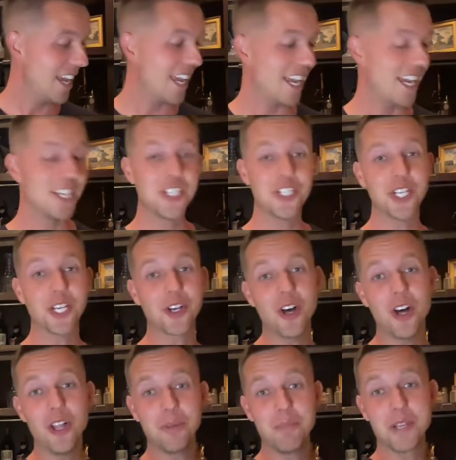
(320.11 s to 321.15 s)
and she
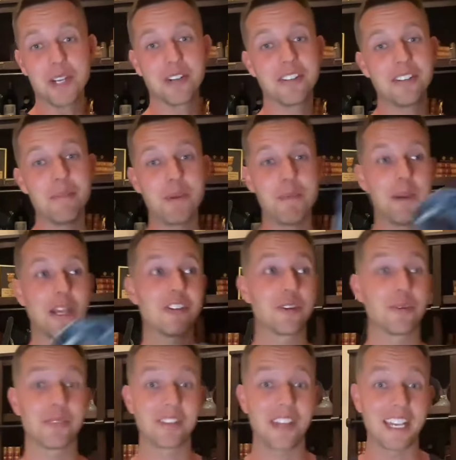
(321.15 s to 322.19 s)
called me or sent me a
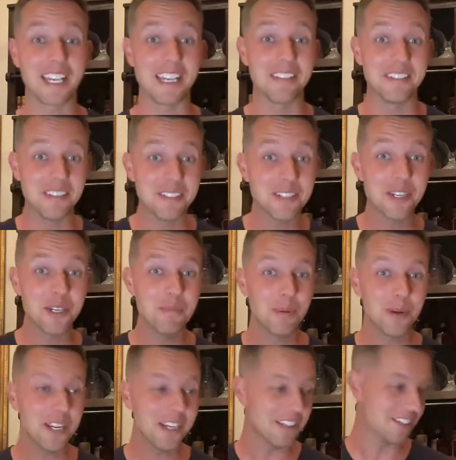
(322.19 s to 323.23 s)
picture. Was like, is this a good
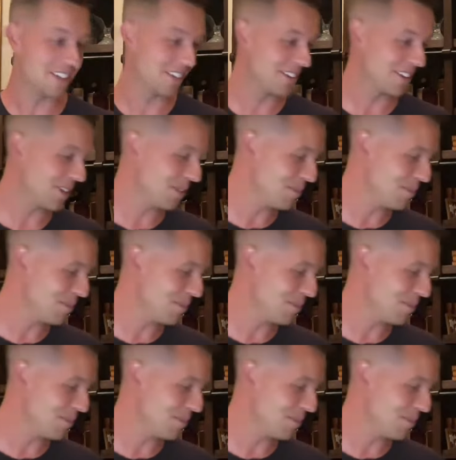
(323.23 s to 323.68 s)
brand? Is this a